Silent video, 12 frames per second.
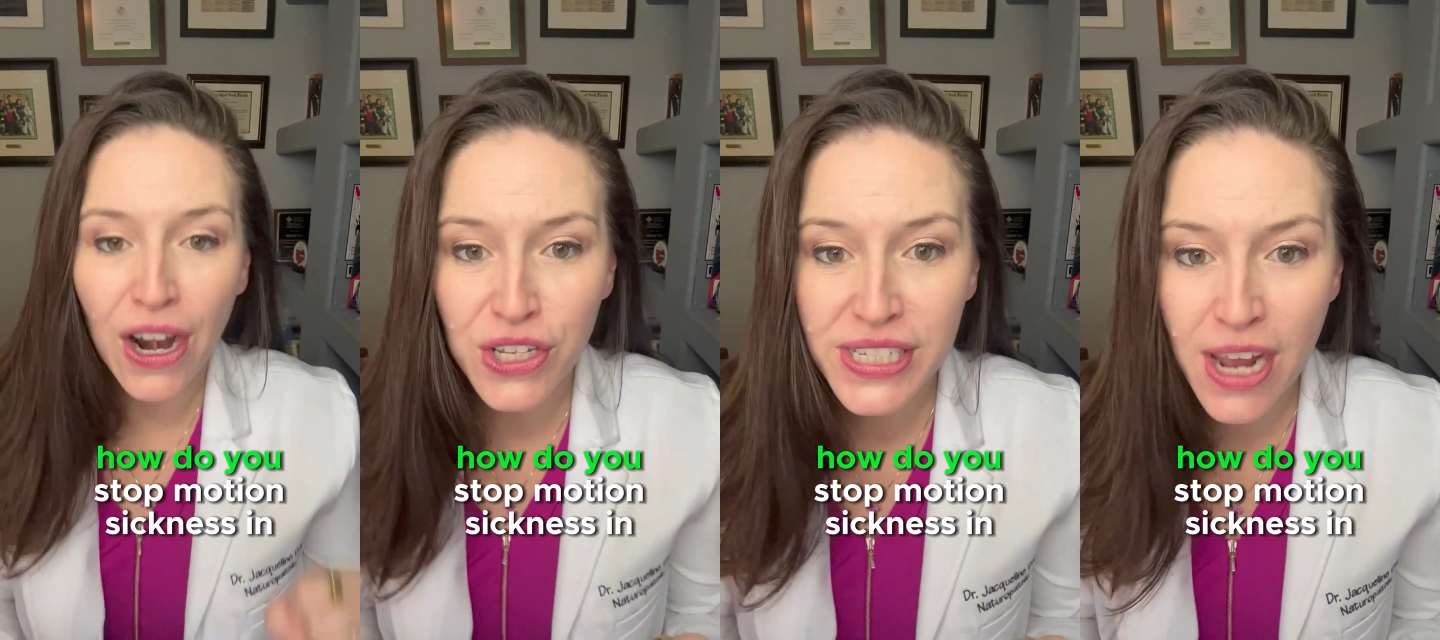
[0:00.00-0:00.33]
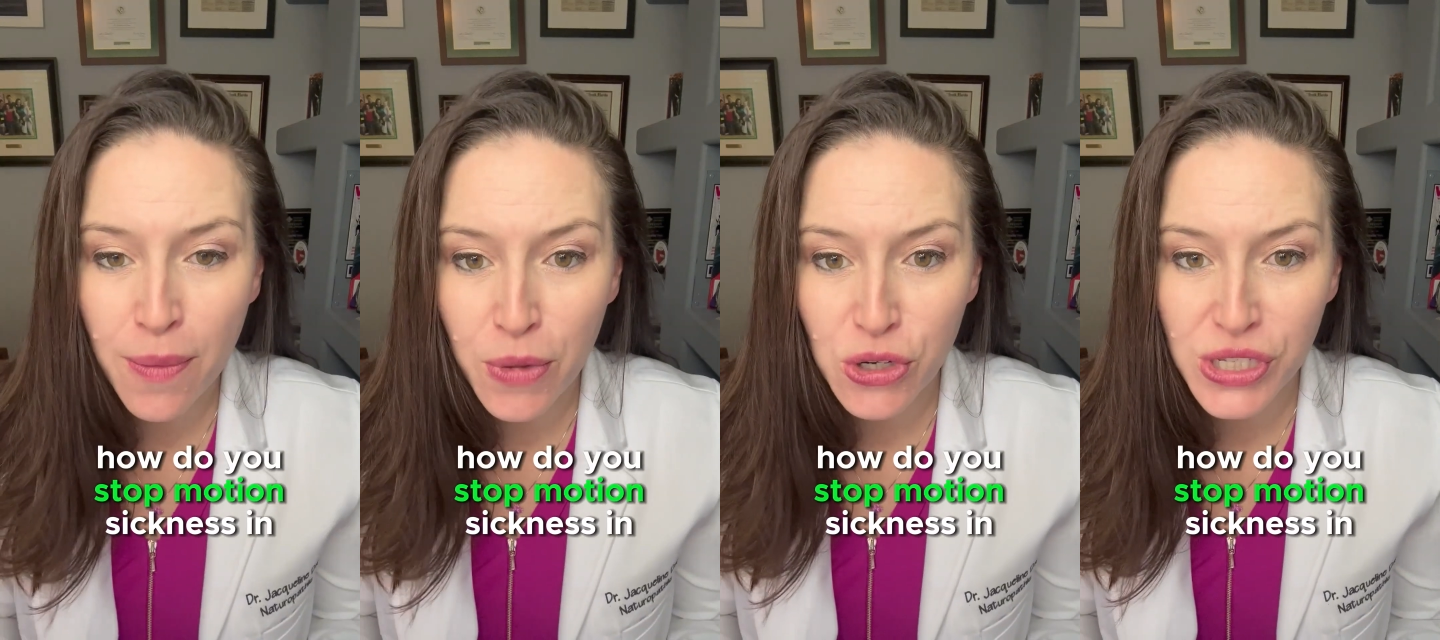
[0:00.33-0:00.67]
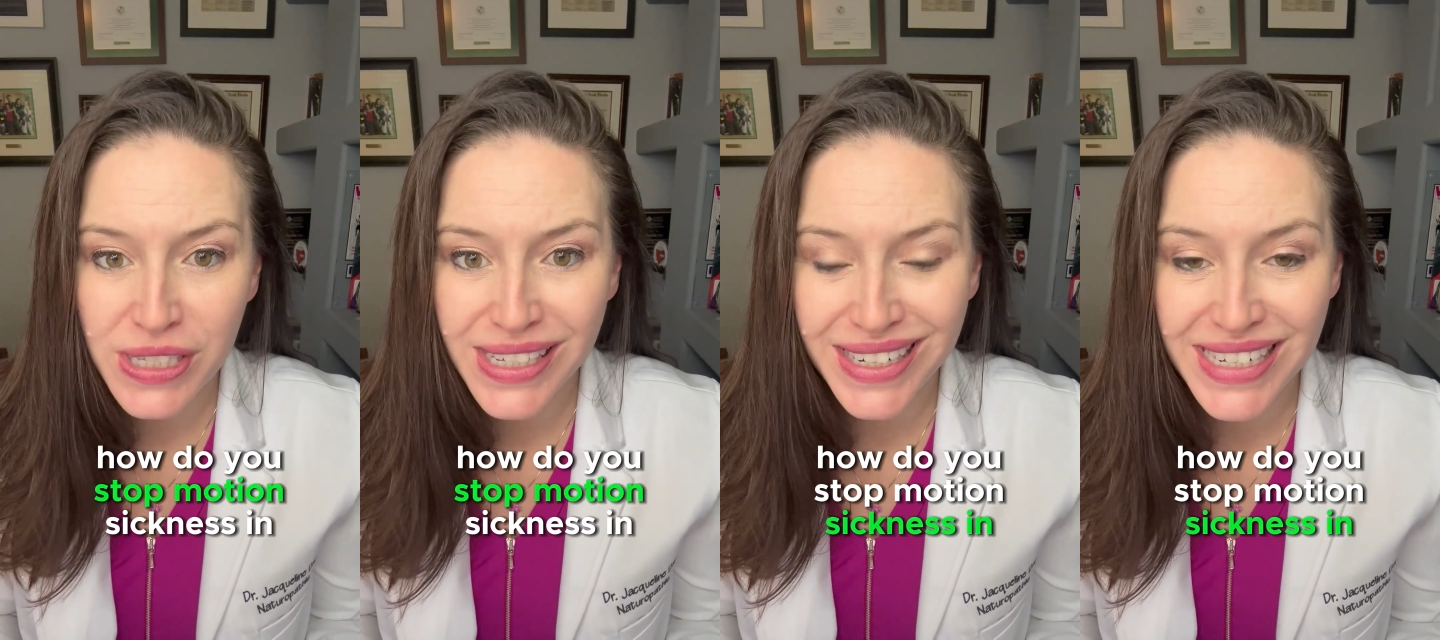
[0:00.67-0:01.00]
do you stop motion
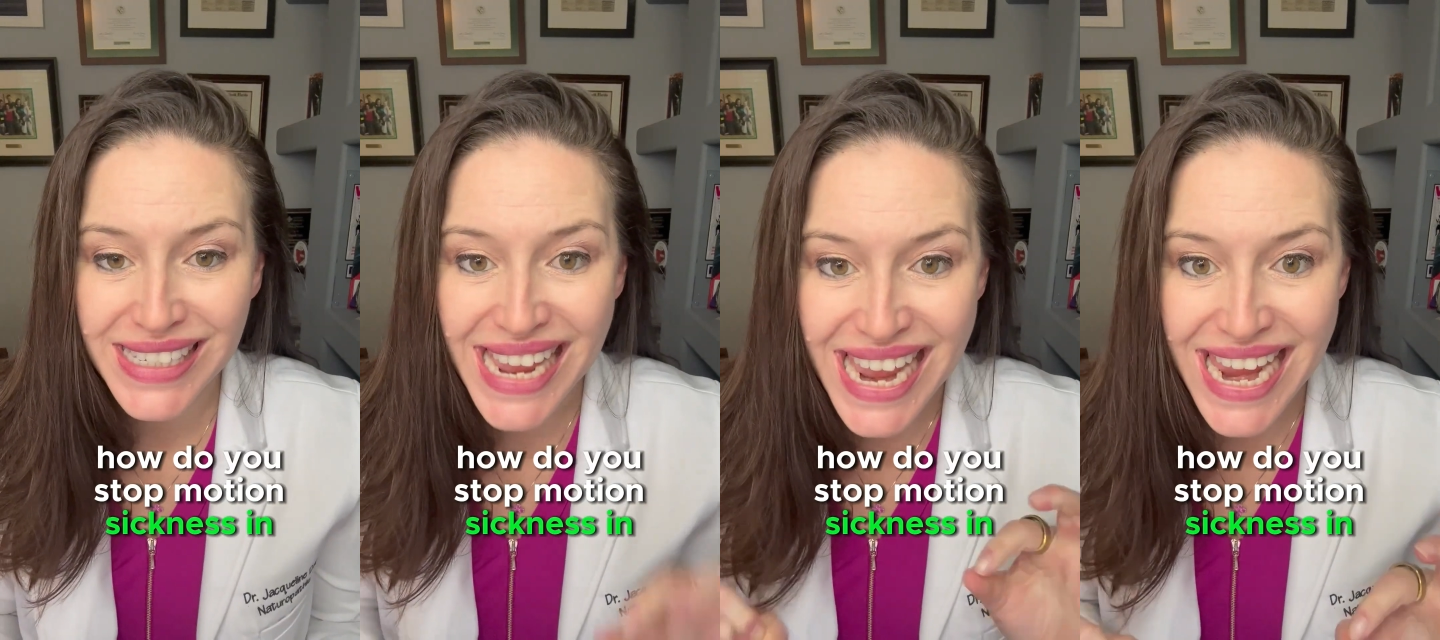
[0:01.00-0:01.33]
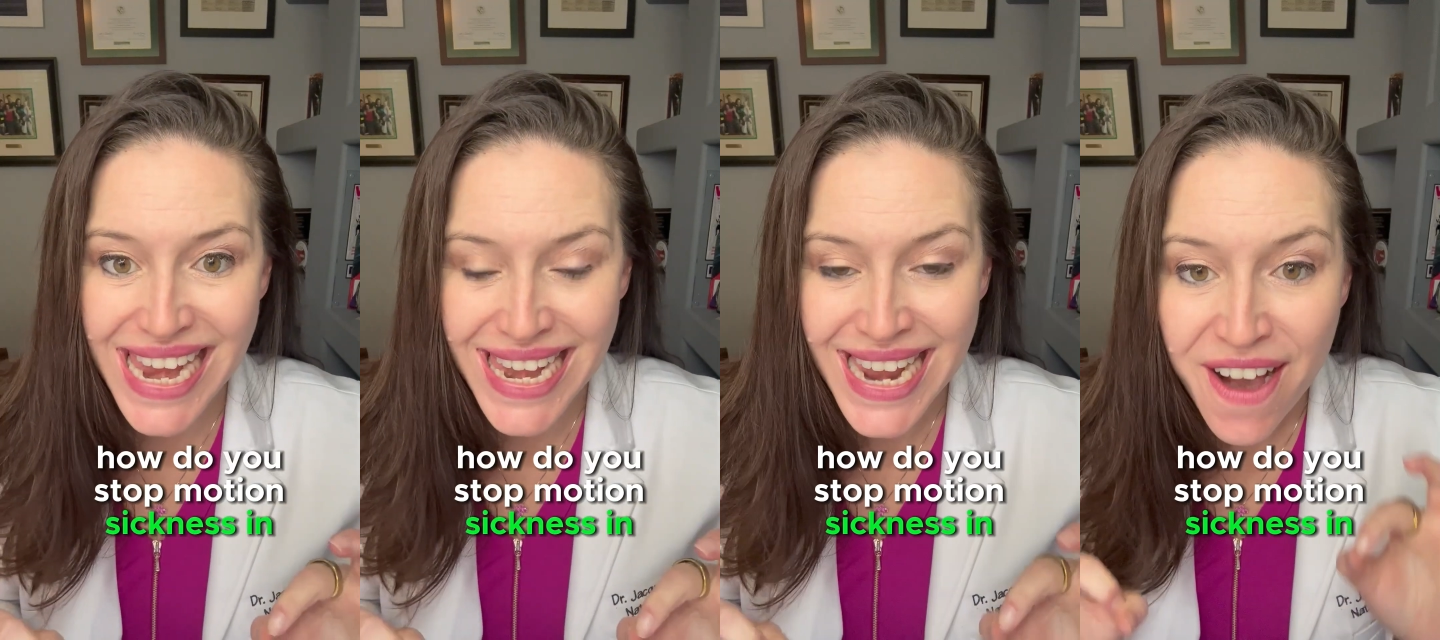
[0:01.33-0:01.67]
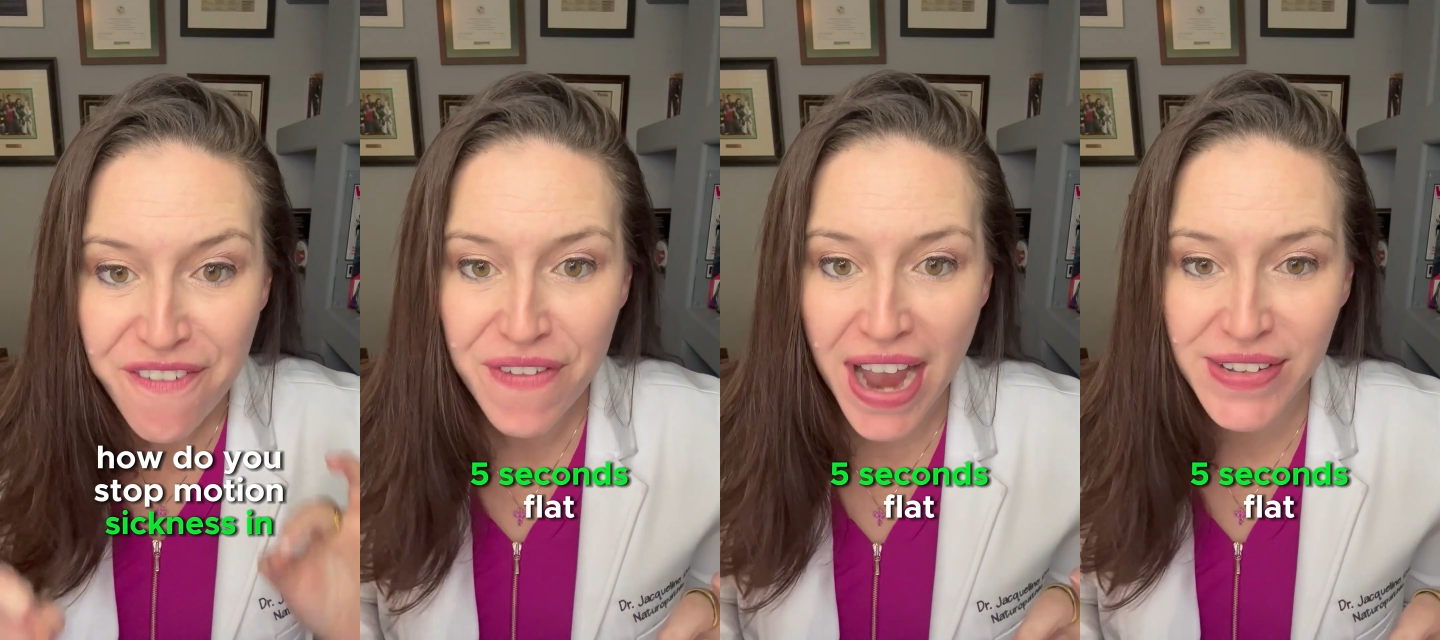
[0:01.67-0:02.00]
sickness in
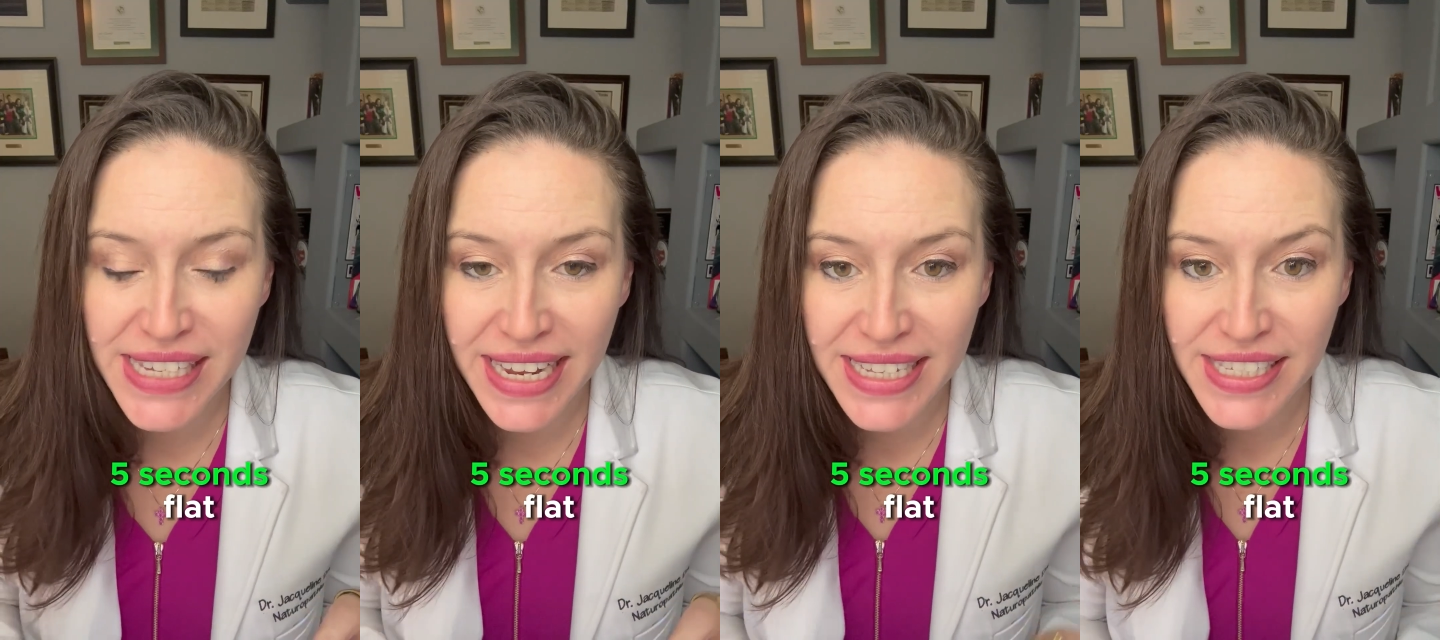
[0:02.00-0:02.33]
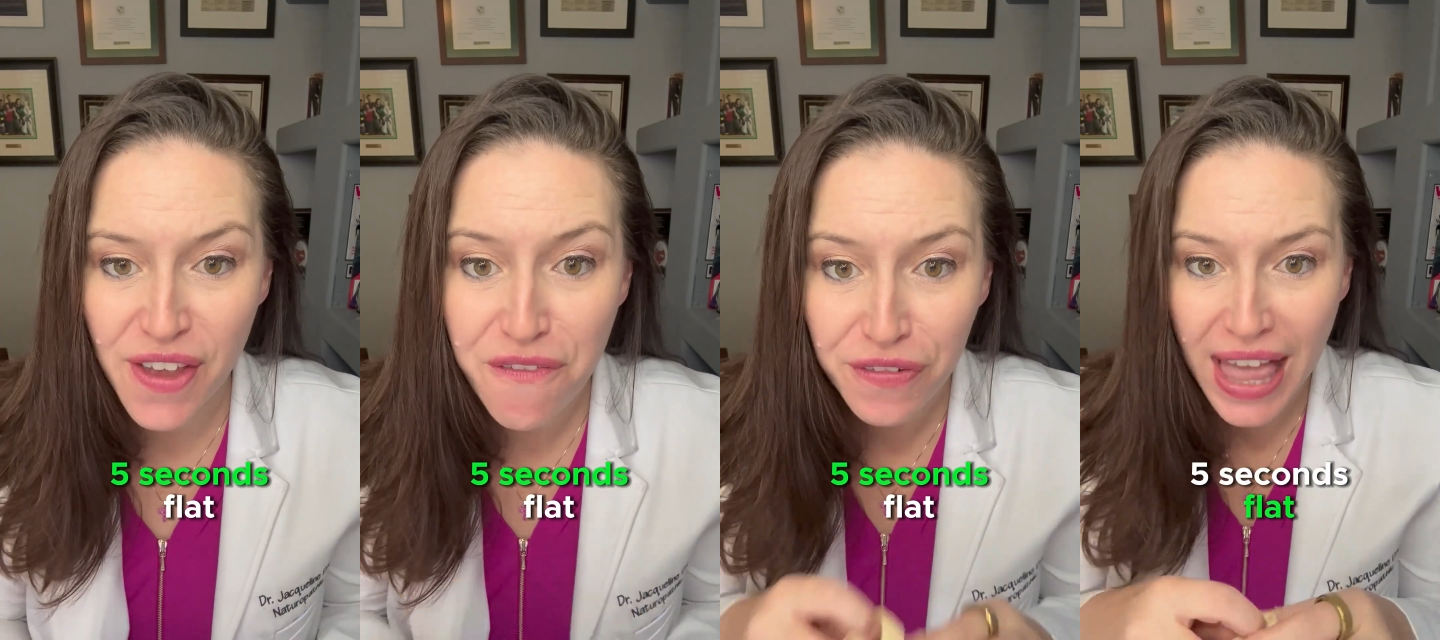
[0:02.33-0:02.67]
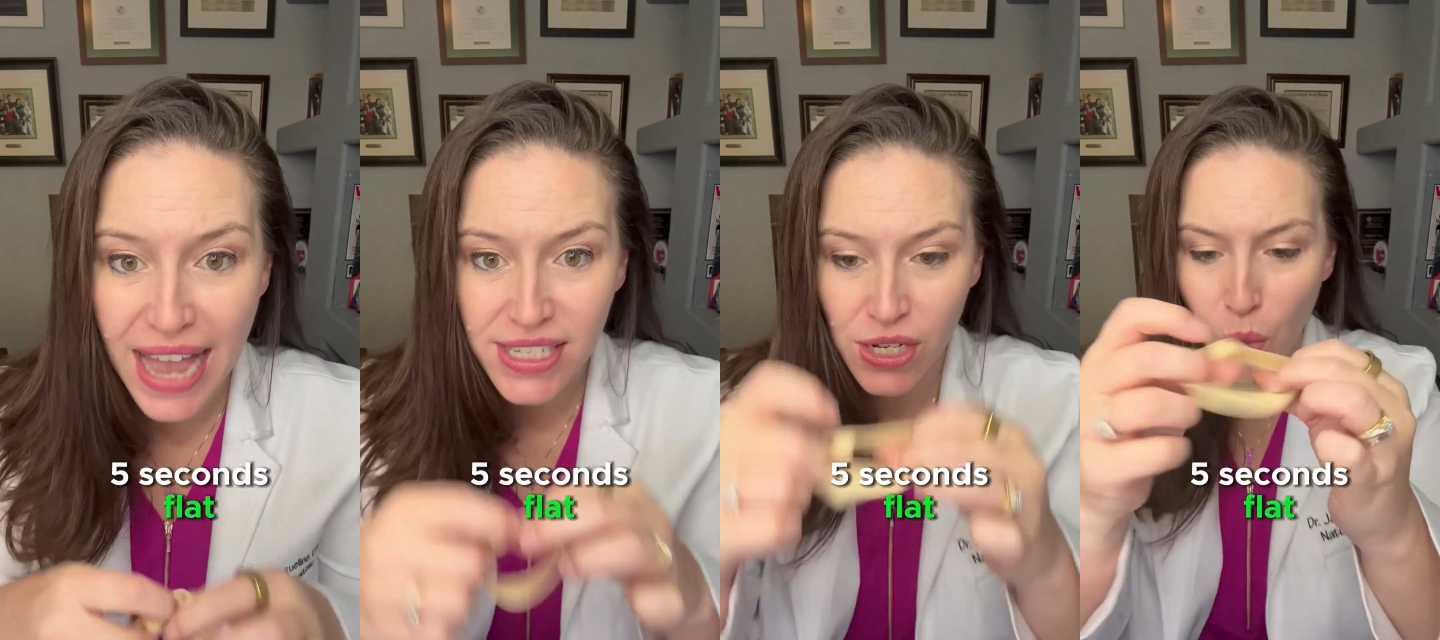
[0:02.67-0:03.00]
five seconds
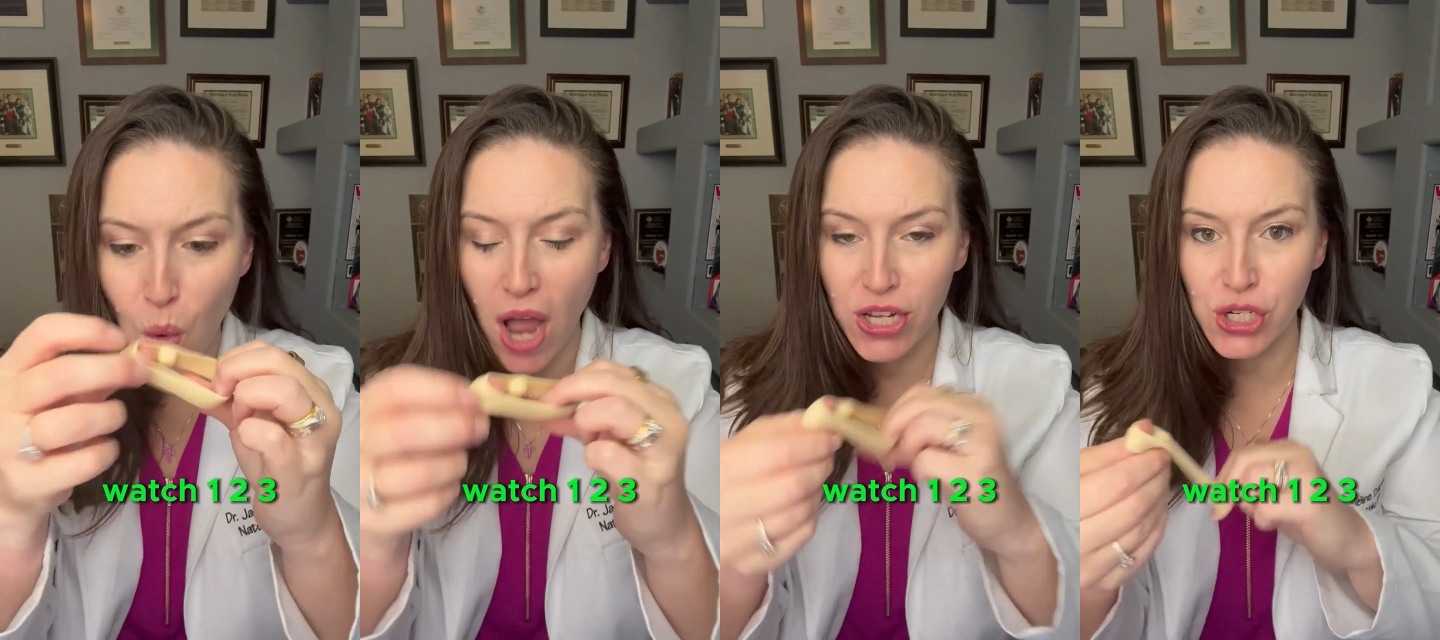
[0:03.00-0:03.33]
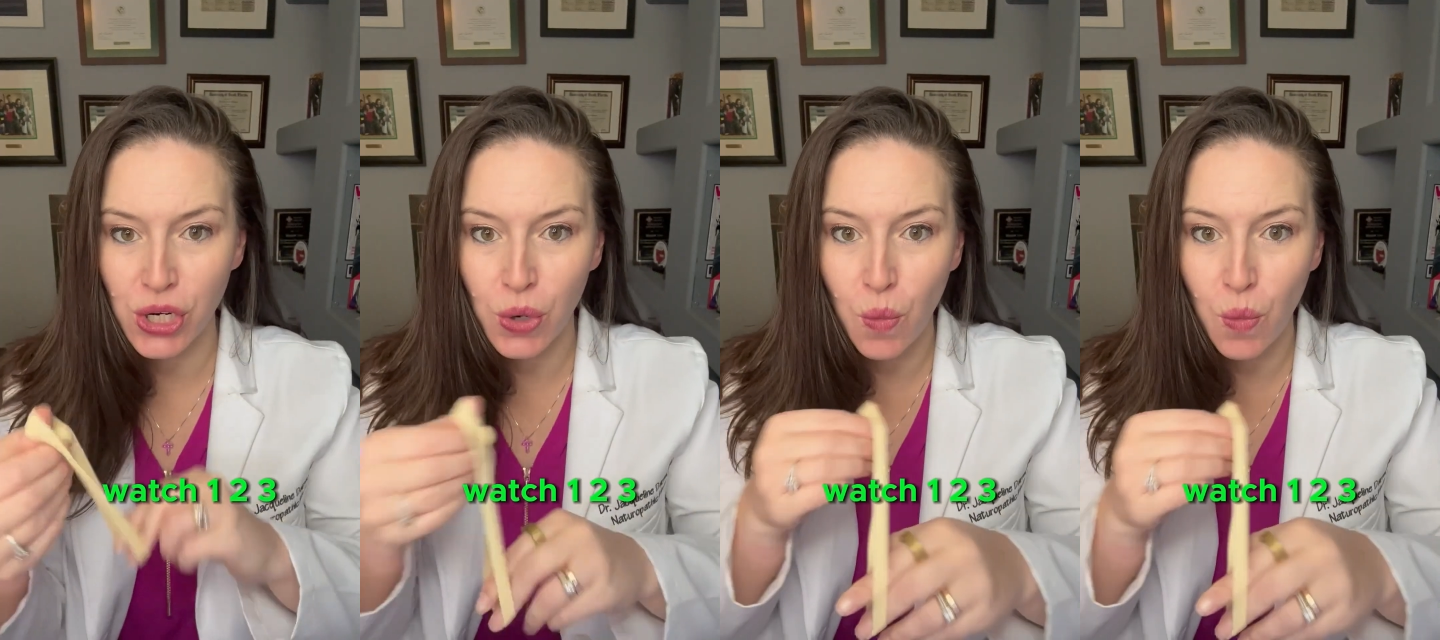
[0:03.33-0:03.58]
flat? Watch.